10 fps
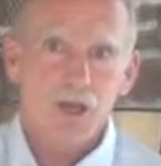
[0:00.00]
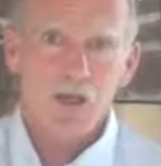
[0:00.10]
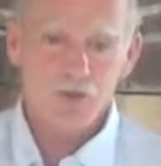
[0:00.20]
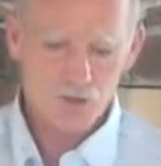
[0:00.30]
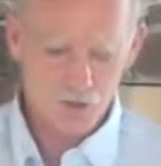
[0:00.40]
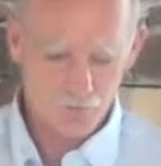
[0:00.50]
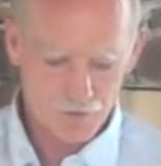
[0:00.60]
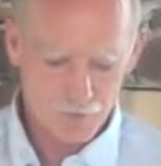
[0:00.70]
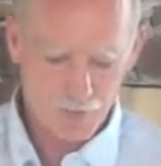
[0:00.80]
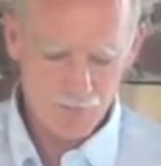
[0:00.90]
and the
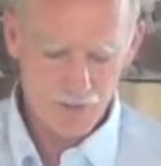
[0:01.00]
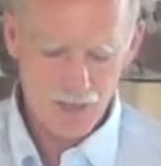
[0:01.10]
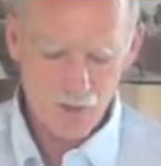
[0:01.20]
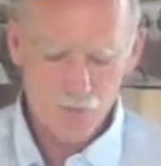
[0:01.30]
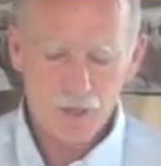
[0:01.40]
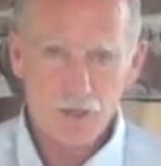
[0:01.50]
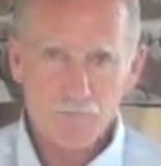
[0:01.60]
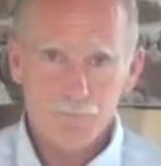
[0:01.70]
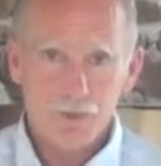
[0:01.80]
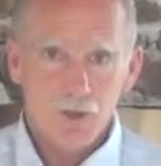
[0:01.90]
service might be that way.
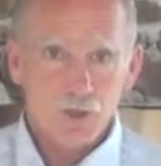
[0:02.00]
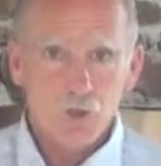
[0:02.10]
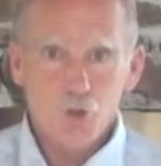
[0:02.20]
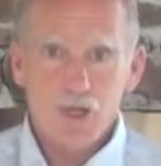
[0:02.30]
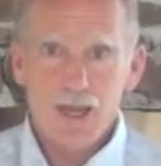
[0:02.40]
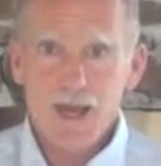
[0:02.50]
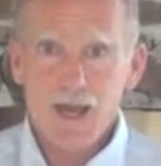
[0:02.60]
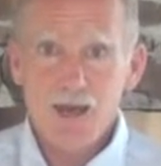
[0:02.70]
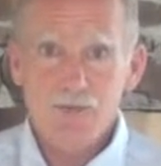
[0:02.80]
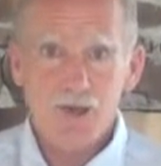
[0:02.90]
You could
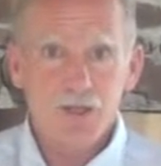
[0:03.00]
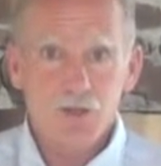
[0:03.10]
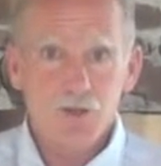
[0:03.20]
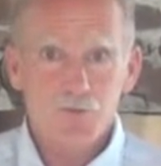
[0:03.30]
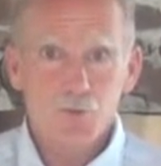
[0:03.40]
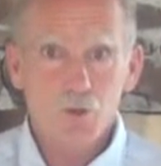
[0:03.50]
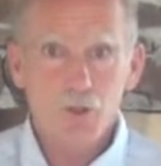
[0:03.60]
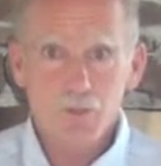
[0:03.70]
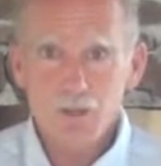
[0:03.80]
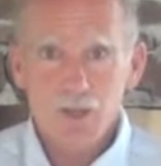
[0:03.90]
have another
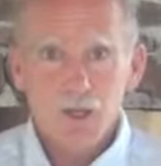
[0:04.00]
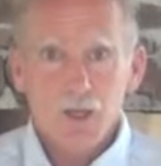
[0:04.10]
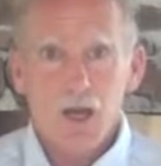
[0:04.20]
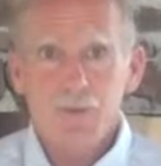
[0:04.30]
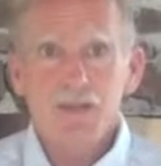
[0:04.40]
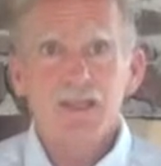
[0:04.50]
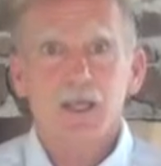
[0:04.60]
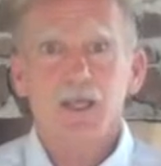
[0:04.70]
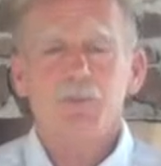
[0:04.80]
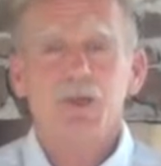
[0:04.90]
form is
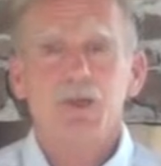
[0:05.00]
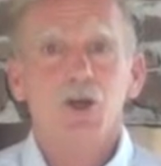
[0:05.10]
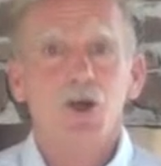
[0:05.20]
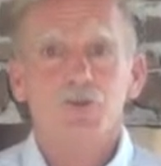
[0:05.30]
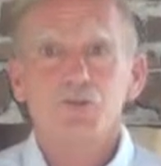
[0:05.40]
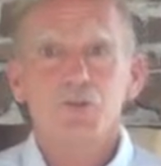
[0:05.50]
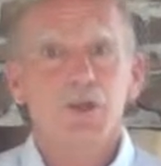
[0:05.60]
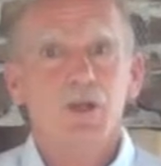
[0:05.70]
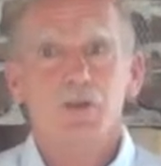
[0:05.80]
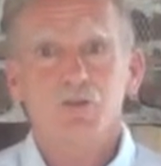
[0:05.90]
like a Pentecostal or
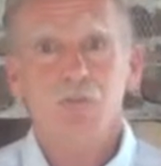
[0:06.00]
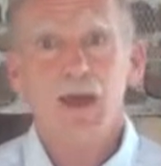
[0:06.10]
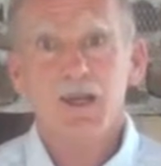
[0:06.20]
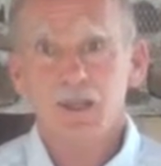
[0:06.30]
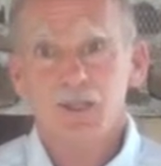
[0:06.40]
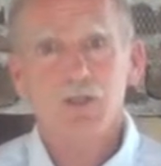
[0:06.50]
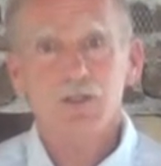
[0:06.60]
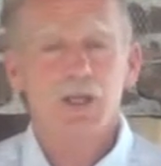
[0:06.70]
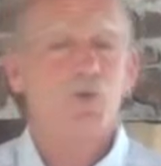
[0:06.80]
charismatic service.